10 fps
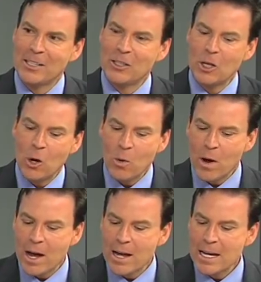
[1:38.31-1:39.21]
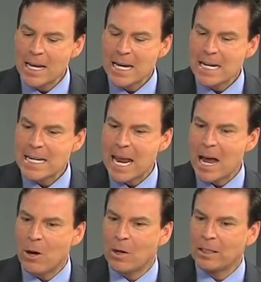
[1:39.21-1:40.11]
So
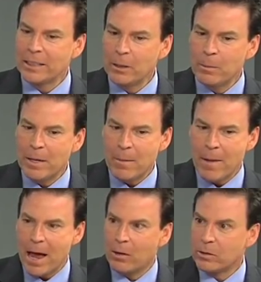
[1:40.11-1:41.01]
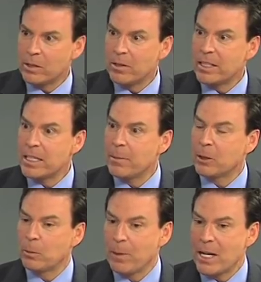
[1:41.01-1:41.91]
now a little bit about the
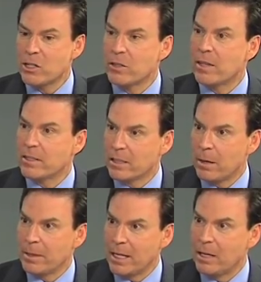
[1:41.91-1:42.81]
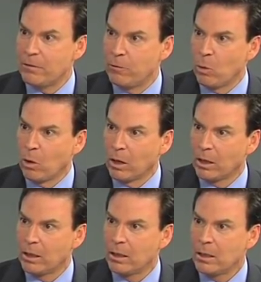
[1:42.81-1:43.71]
typical patient that's coming in
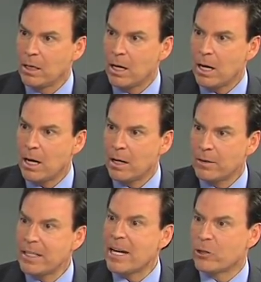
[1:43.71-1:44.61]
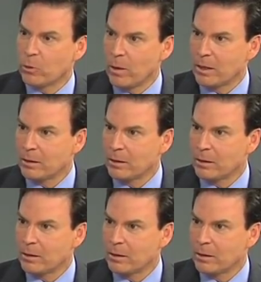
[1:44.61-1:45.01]
for the denture wear.